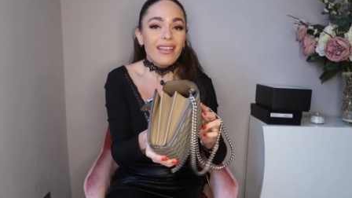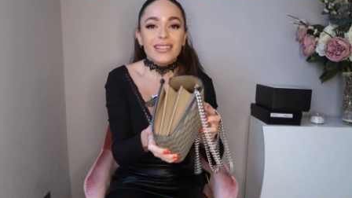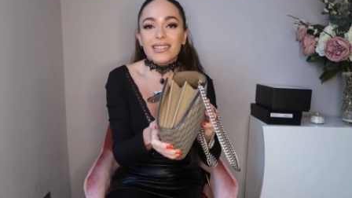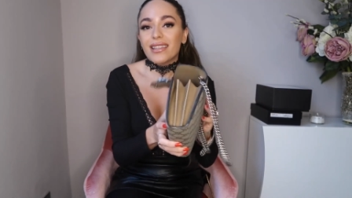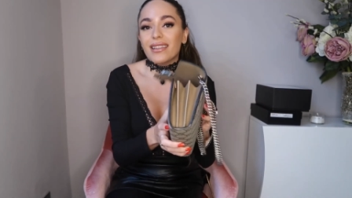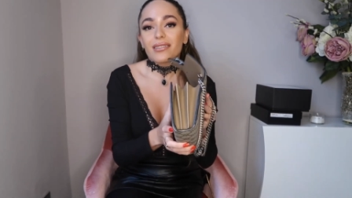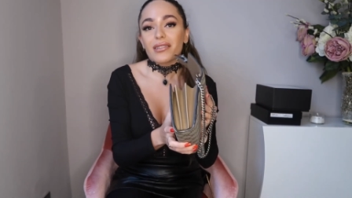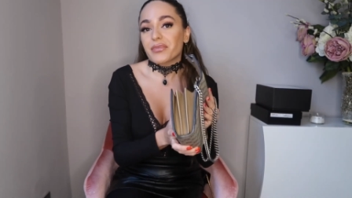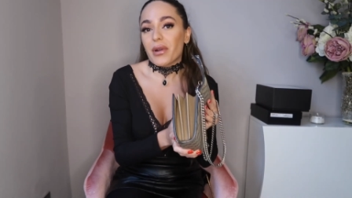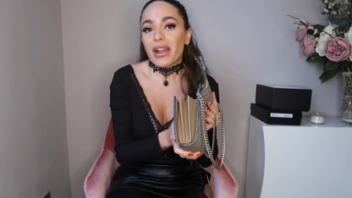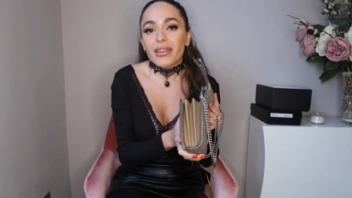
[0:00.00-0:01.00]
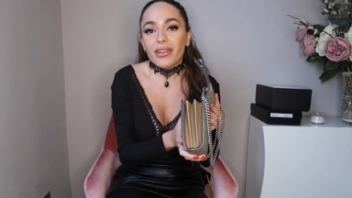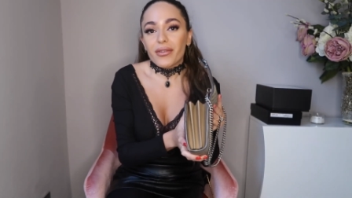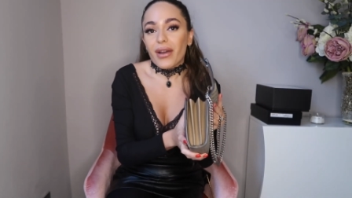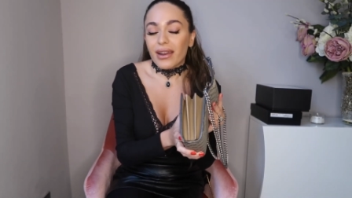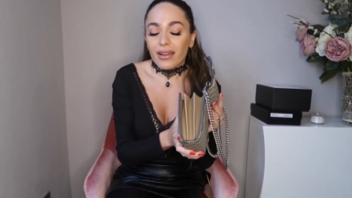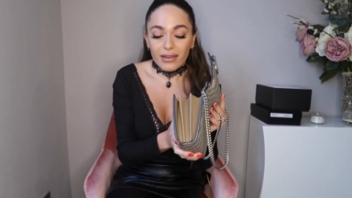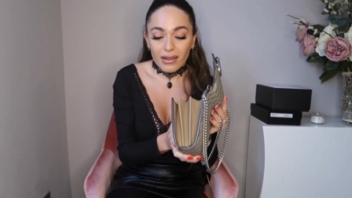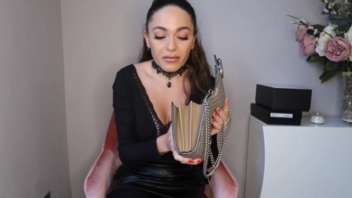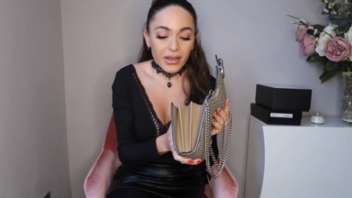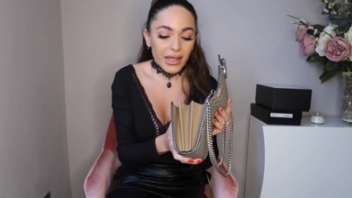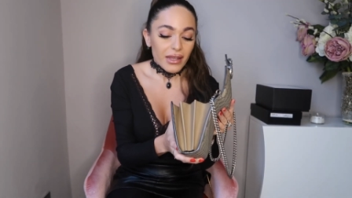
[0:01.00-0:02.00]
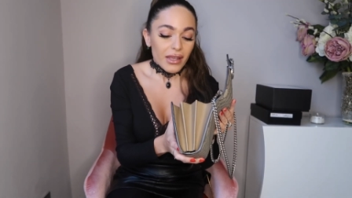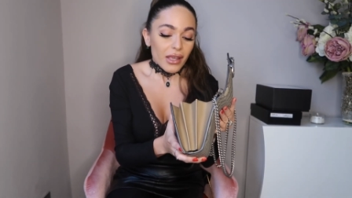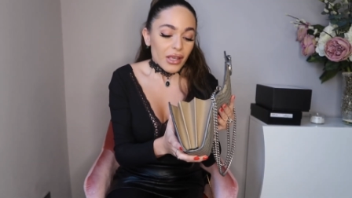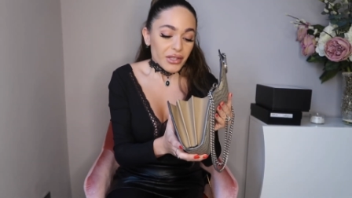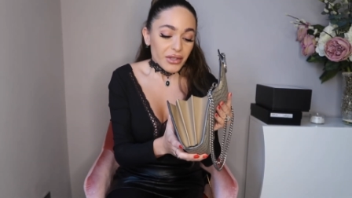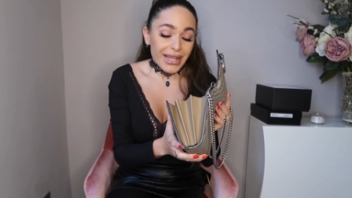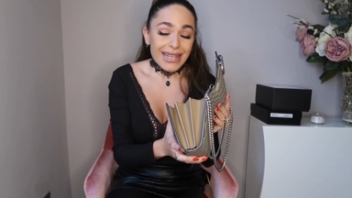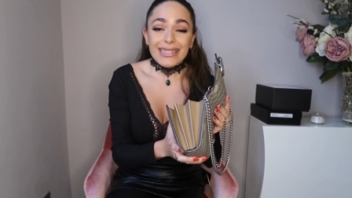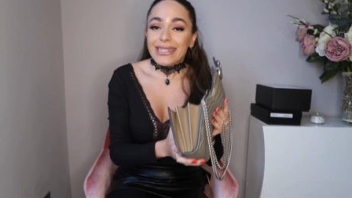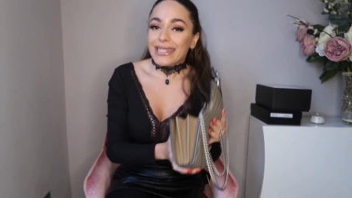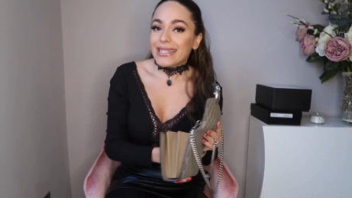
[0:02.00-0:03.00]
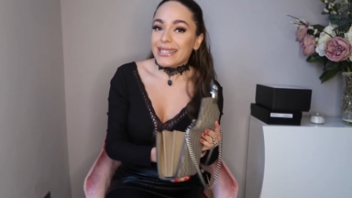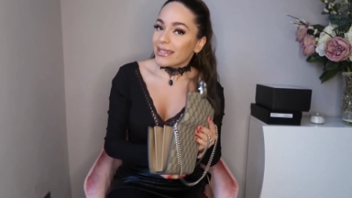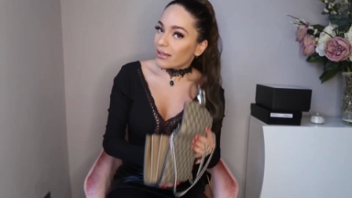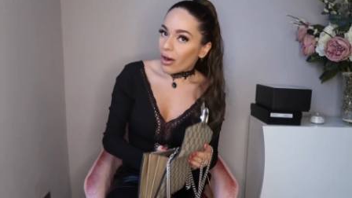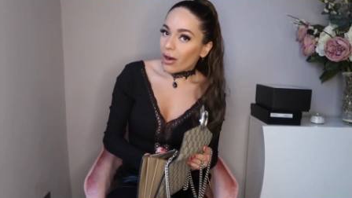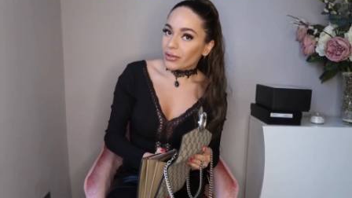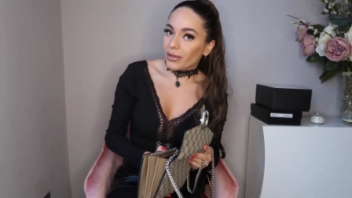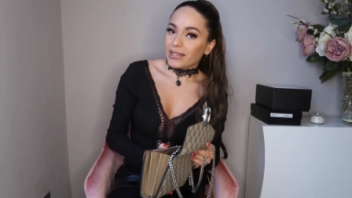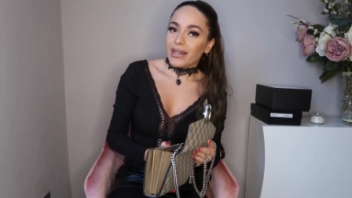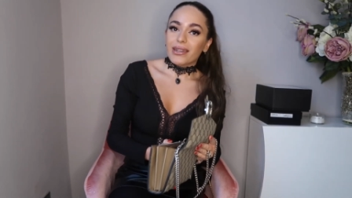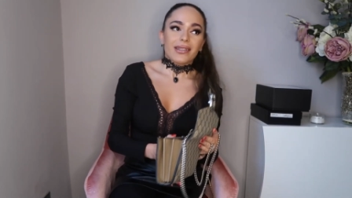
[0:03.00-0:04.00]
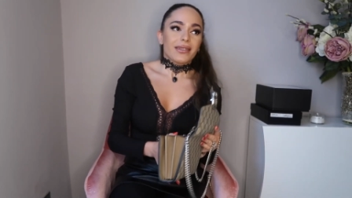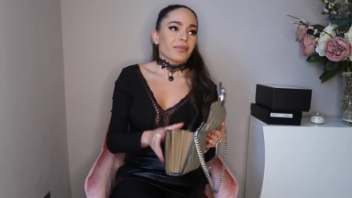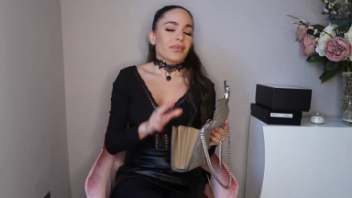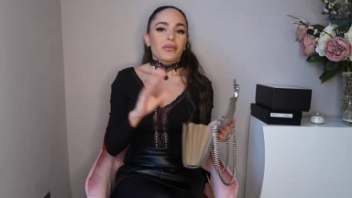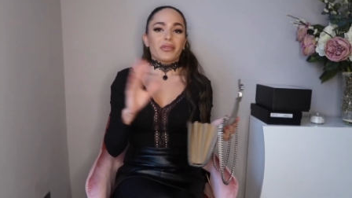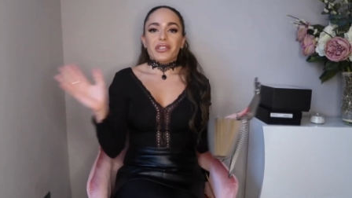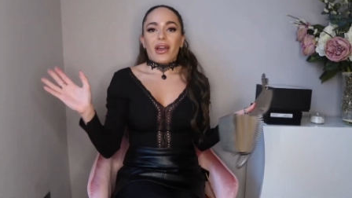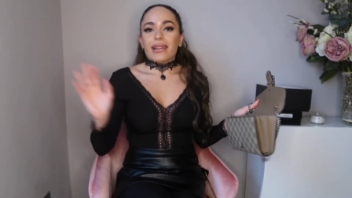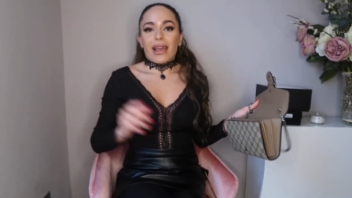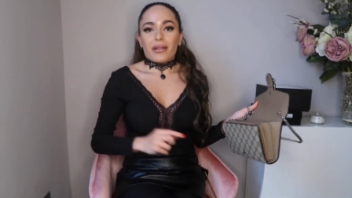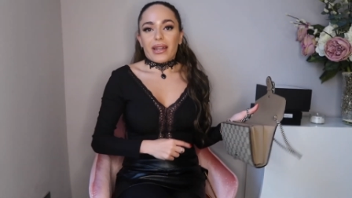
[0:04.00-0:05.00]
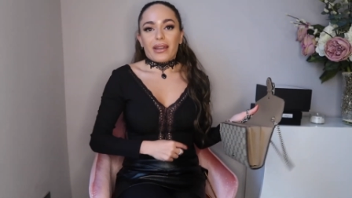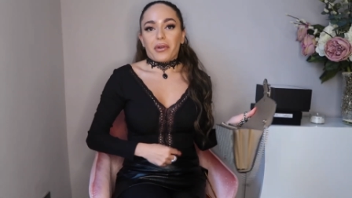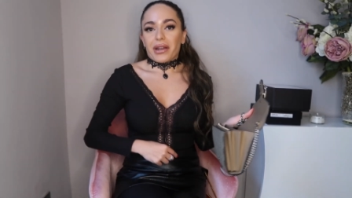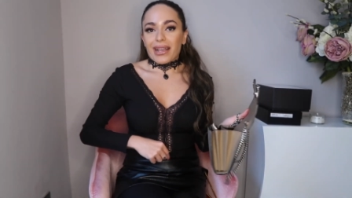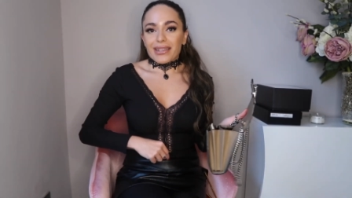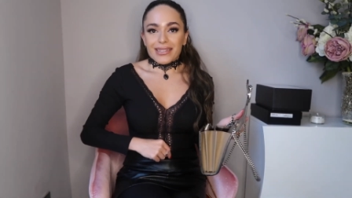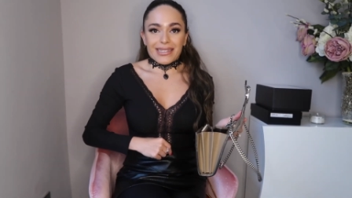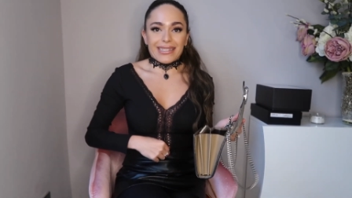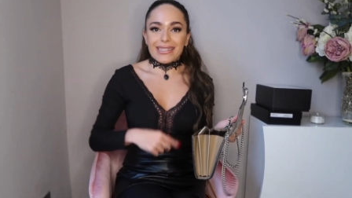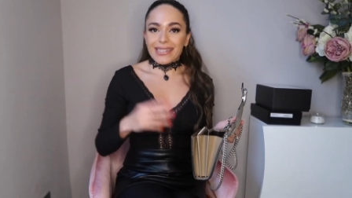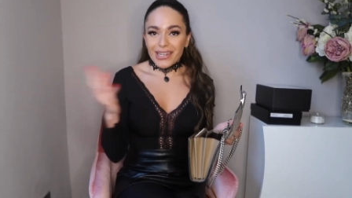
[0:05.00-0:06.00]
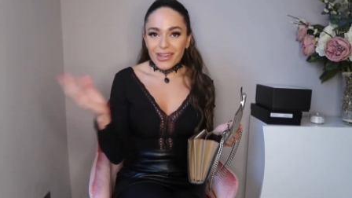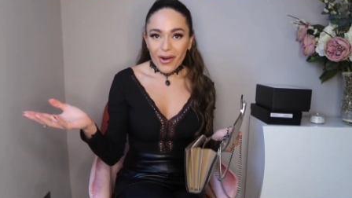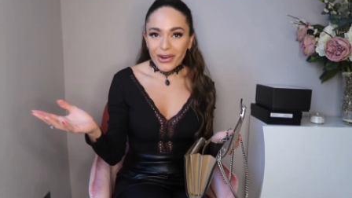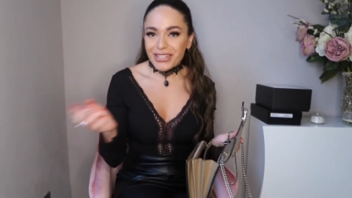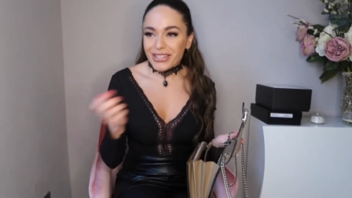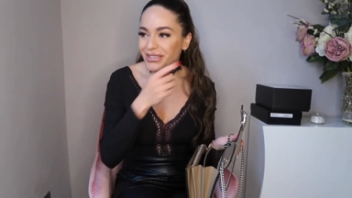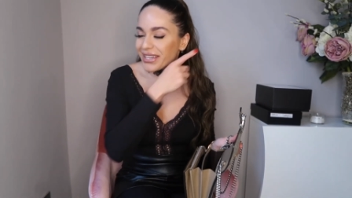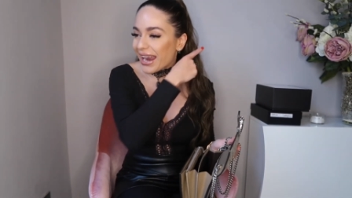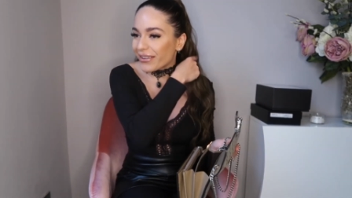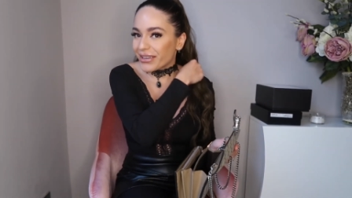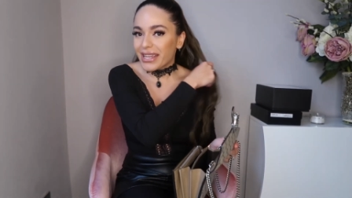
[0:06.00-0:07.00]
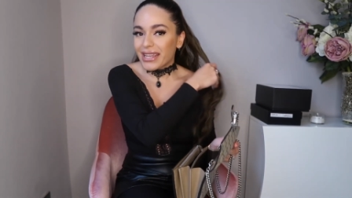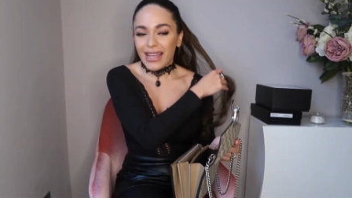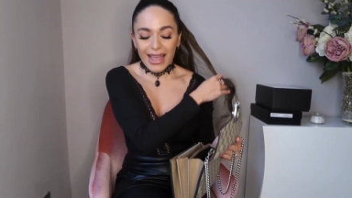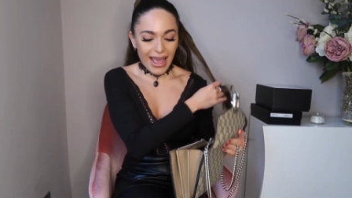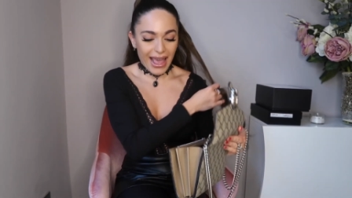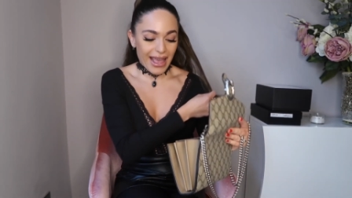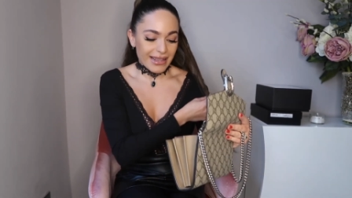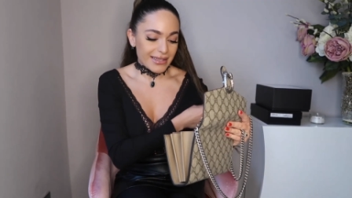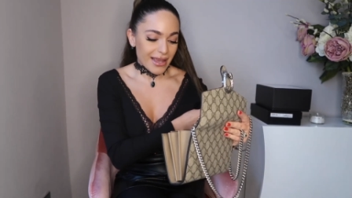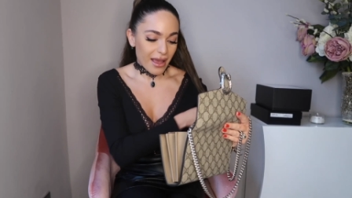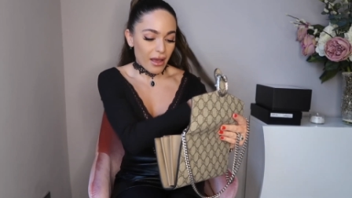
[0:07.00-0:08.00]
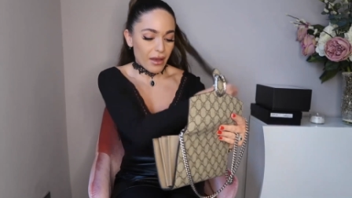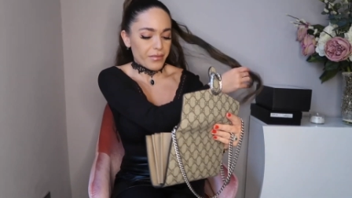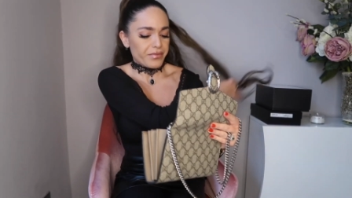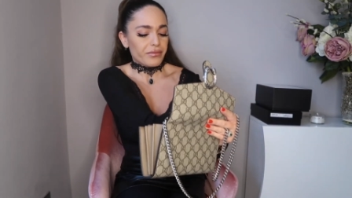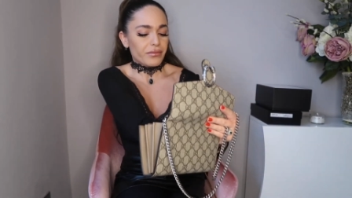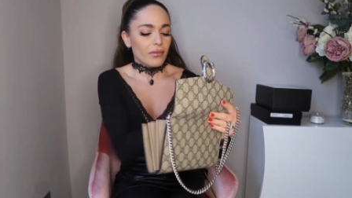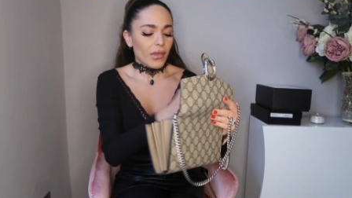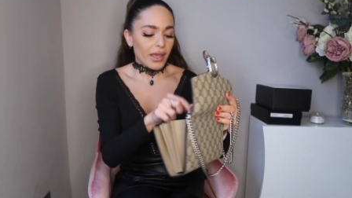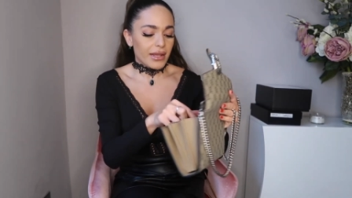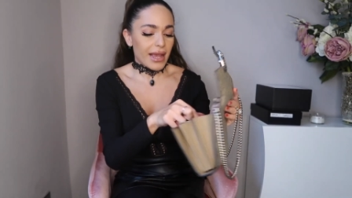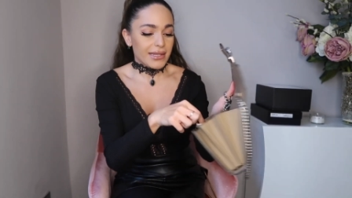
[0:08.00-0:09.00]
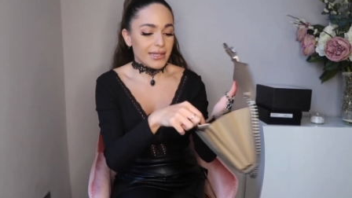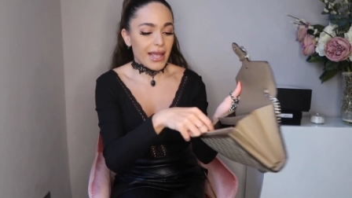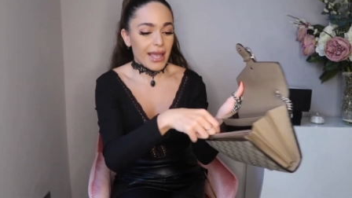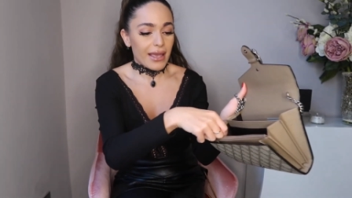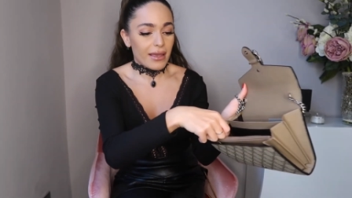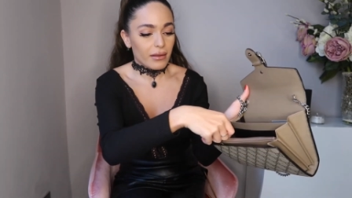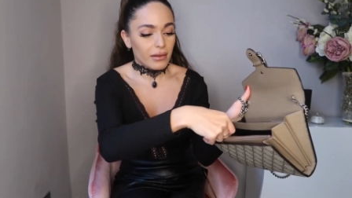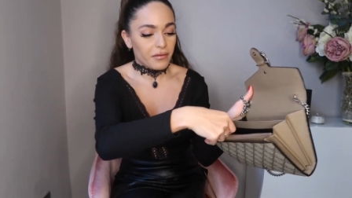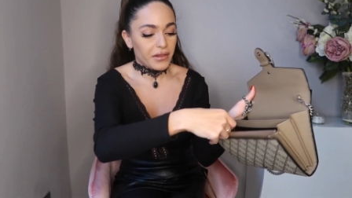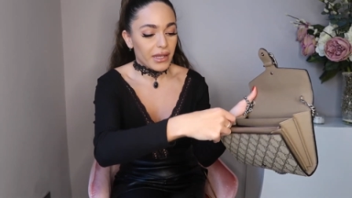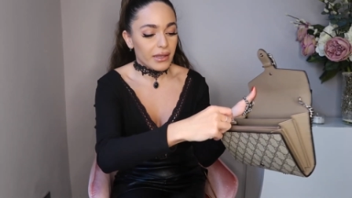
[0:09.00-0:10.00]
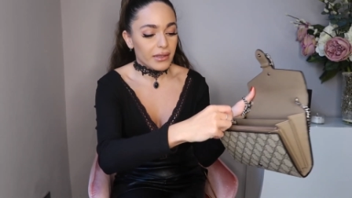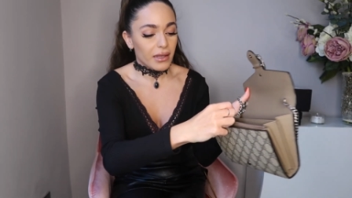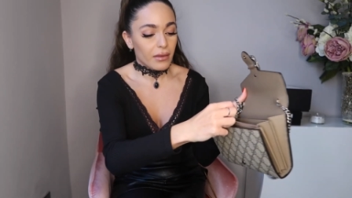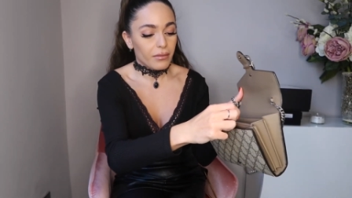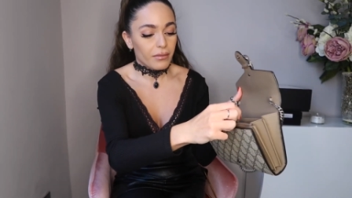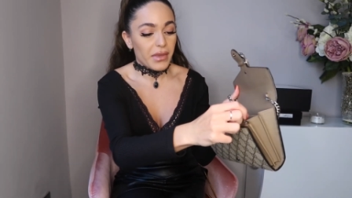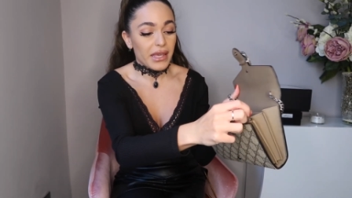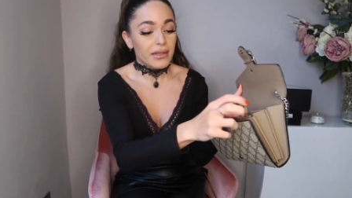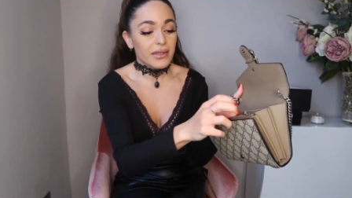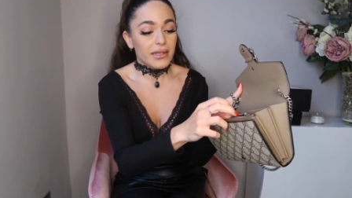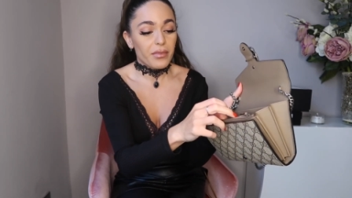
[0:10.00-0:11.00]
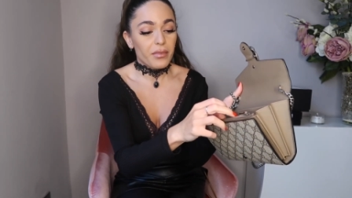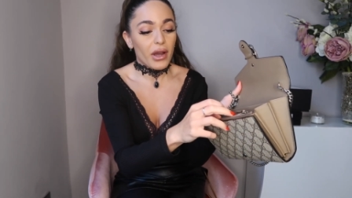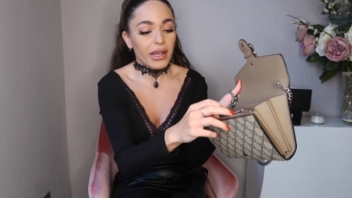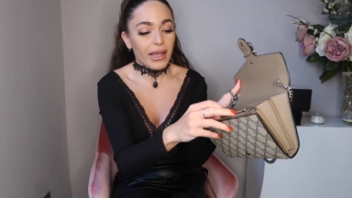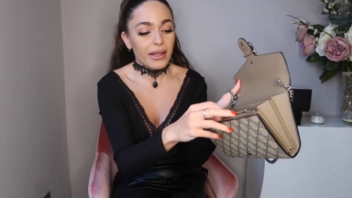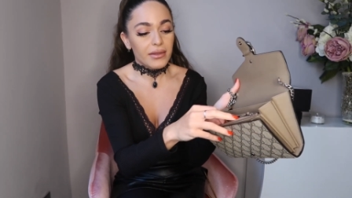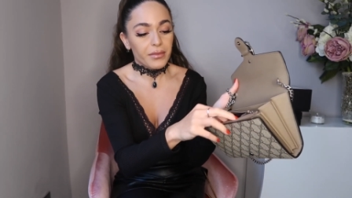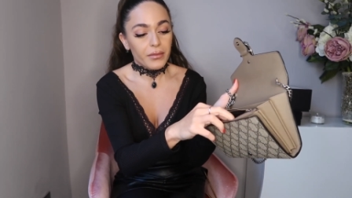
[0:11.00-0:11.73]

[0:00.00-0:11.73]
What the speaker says: still looks brand new, and I love it. So it has 16 card holders, which I doubt anyone has 16 cards to carry, and it has a lovely big zip pocket.